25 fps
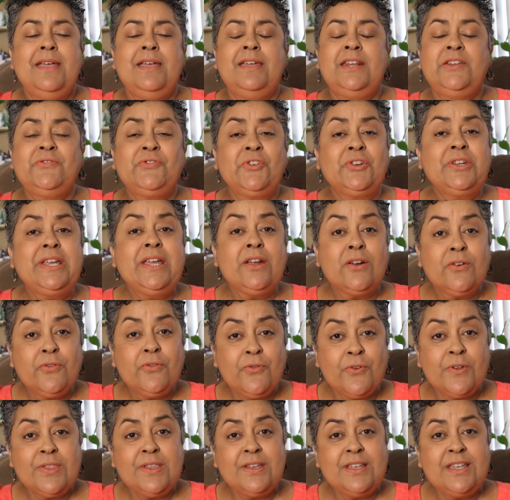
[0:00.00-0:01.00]
And if you're here
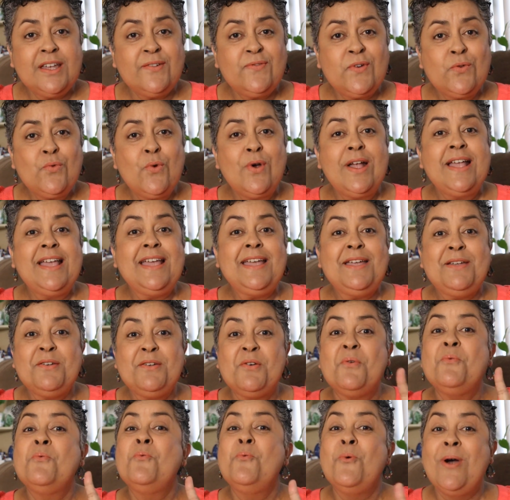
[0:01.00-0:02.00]
for the giveaway,
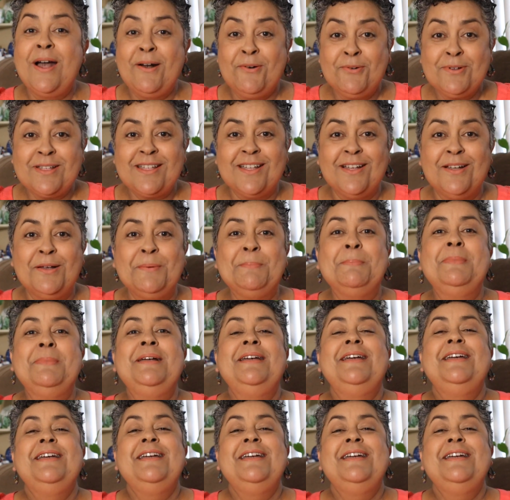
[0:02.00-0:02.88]
welcome.